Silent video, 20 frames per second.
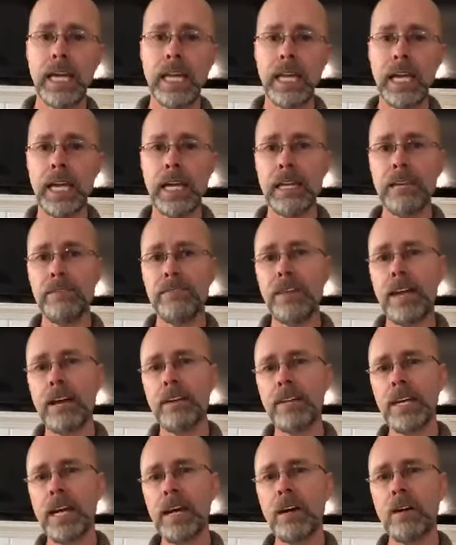and, and he
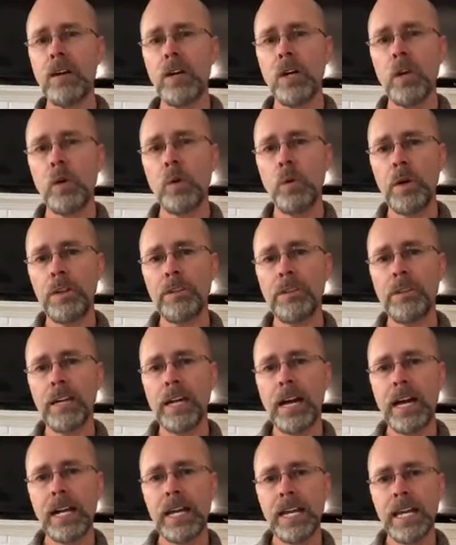found out whether or
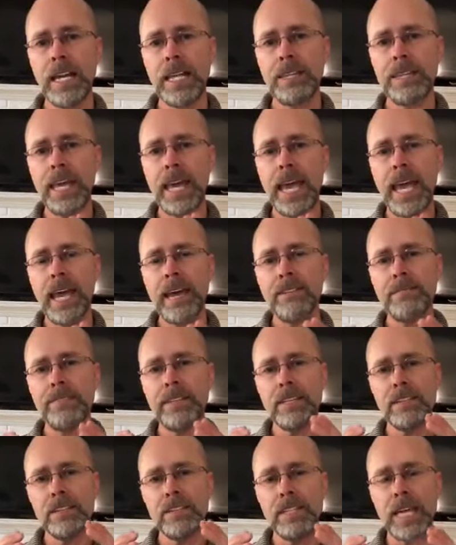not they have
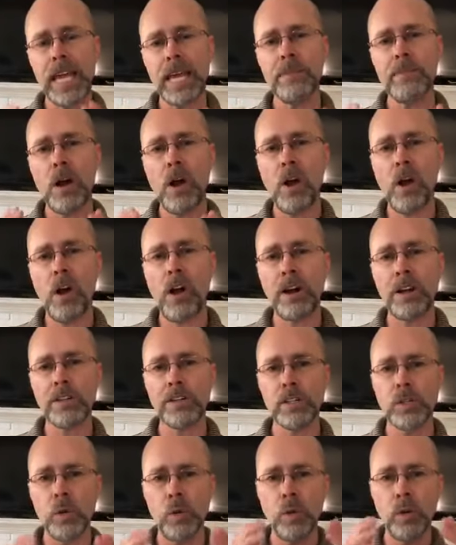the same
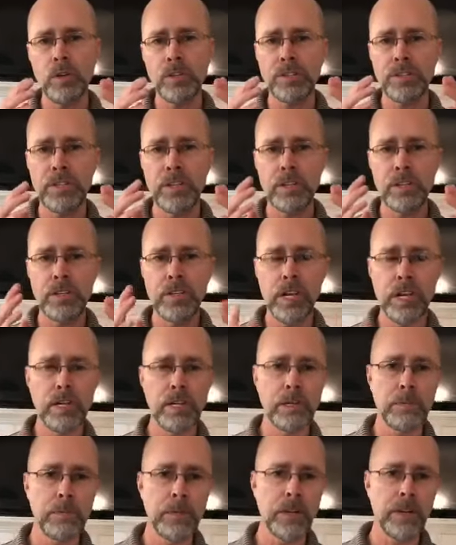heart towards their
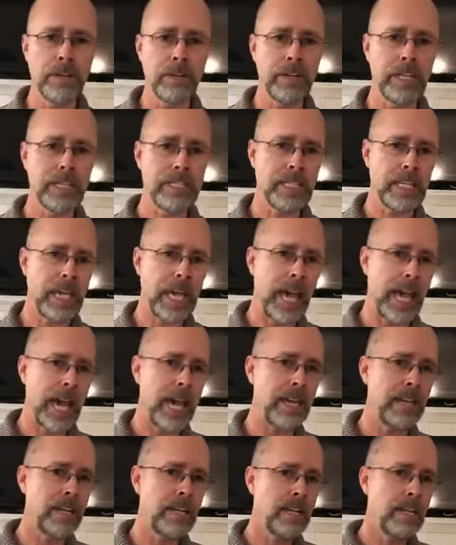younger brother as he
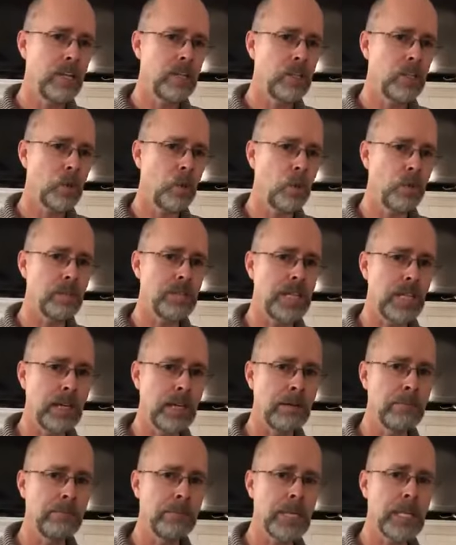had towards
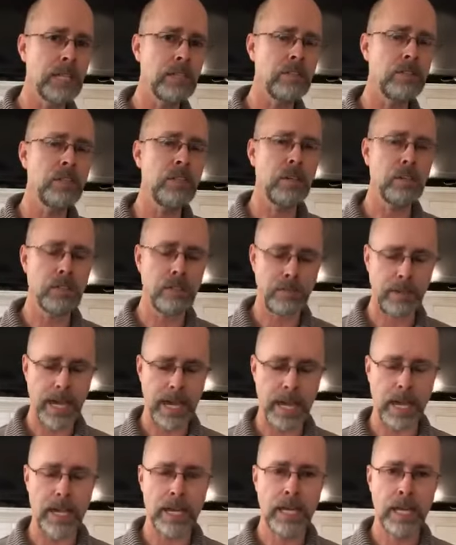him. Because Joseph
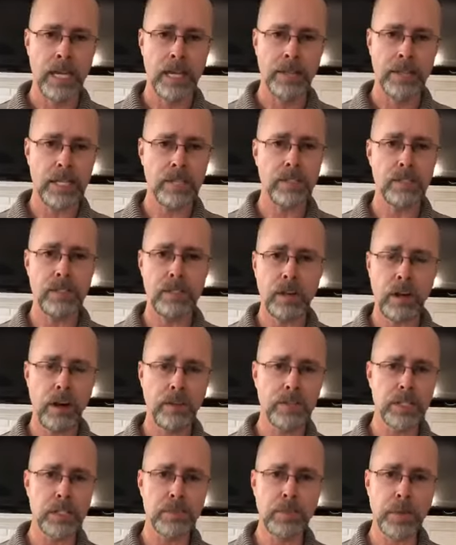had these
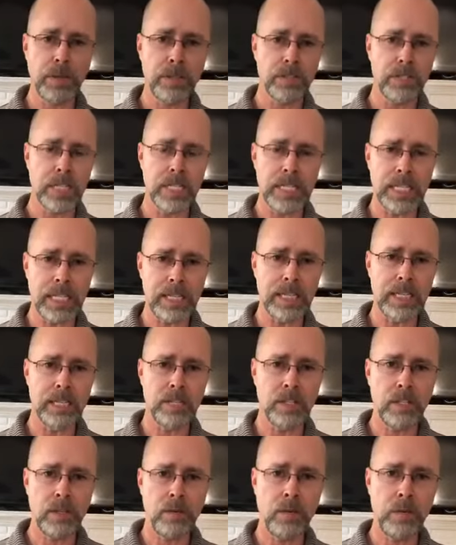all these brothers that did
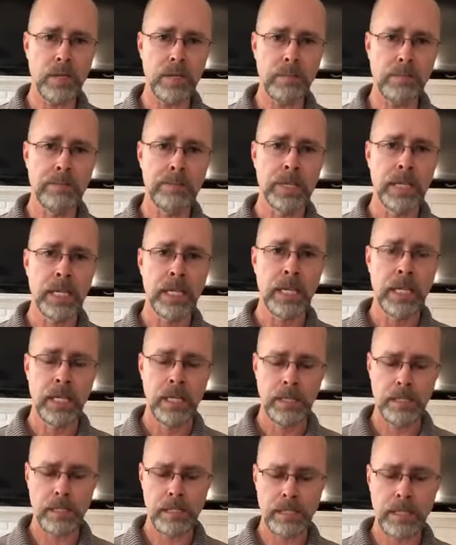this to him,
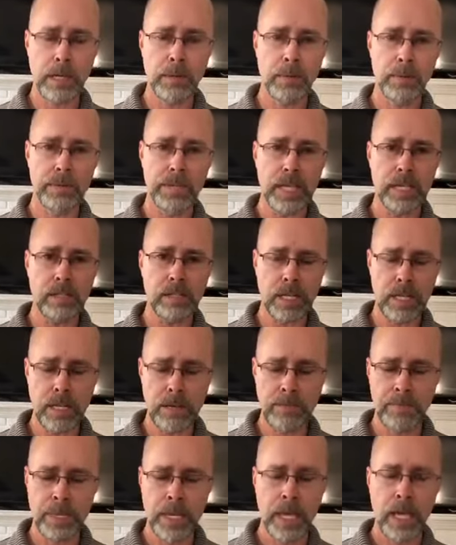these terrible things to
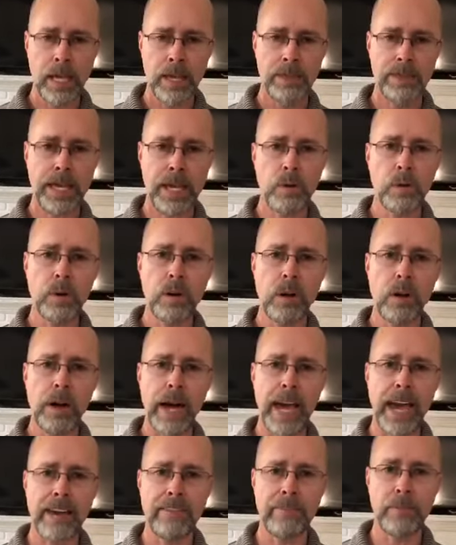him, they were all
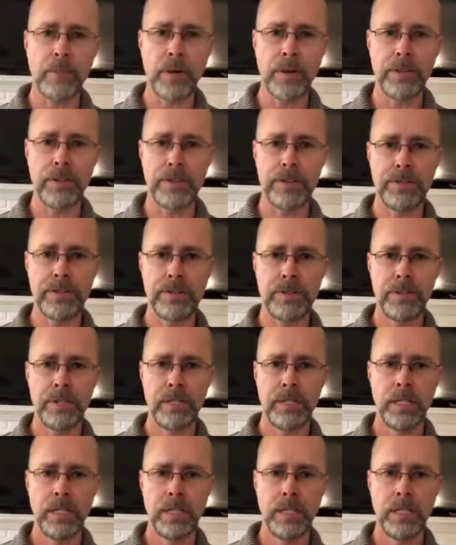half brothers.